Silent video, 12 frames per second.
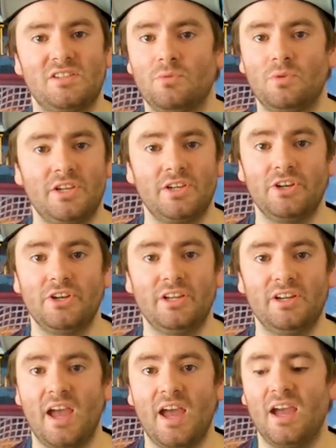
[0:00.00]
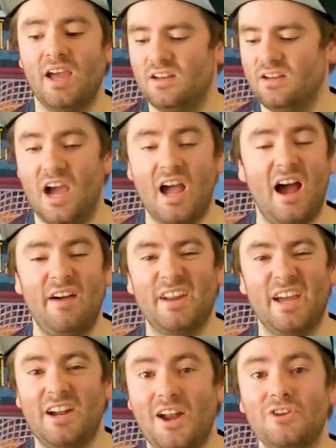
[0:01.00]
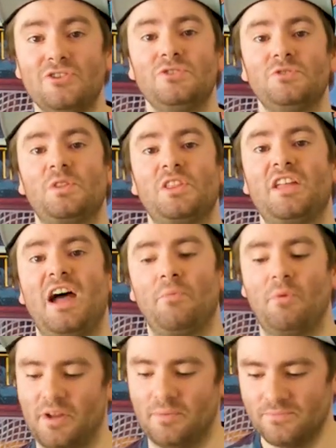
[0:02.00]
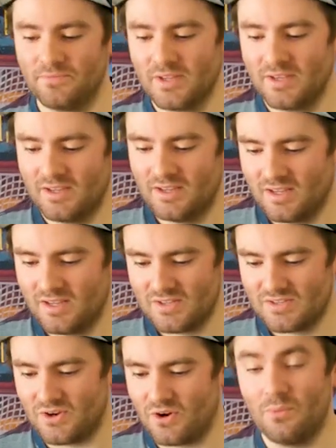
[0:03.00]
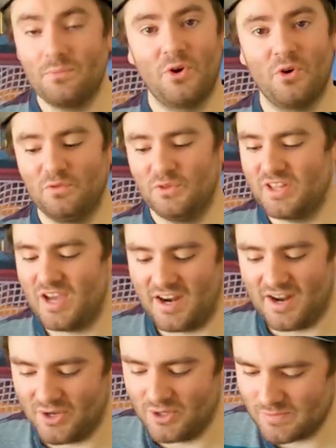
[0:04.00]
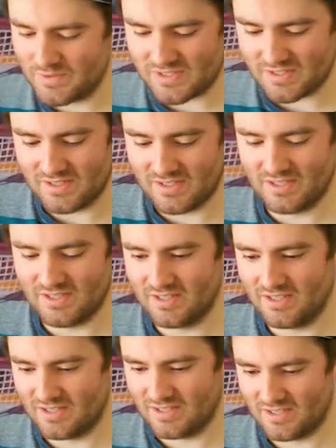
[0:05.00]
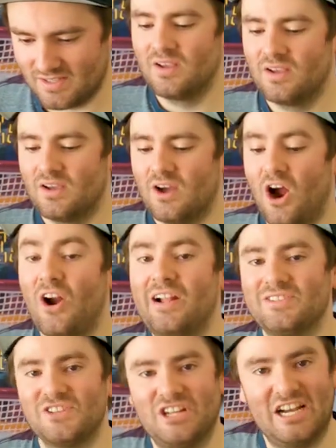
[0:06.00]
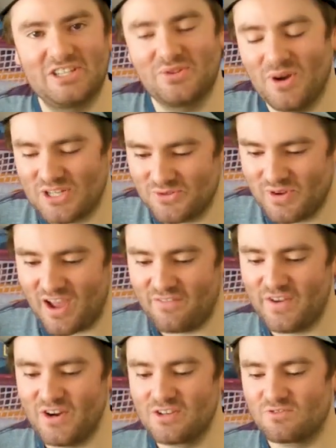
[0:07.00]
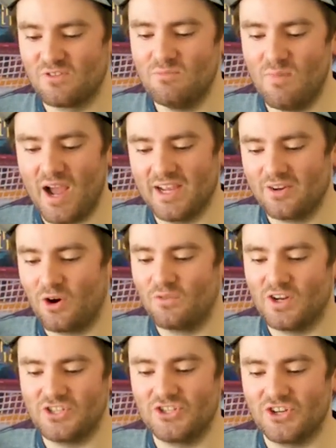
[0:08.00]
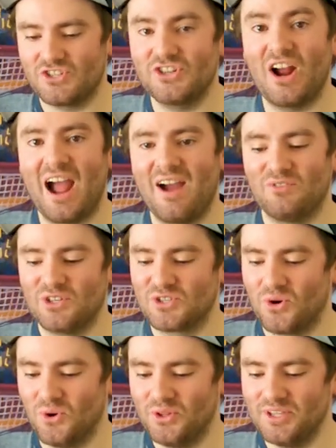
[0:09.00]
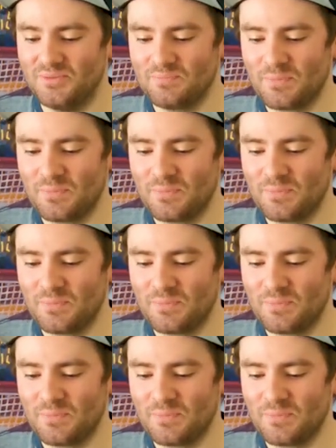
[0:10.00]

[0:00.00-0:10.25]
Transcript: still really good, and yeah, I haven't had any issues with it that way. So hopefully that helps. All right, so the next question we have here is from Mike over at Just Your Average Goalie.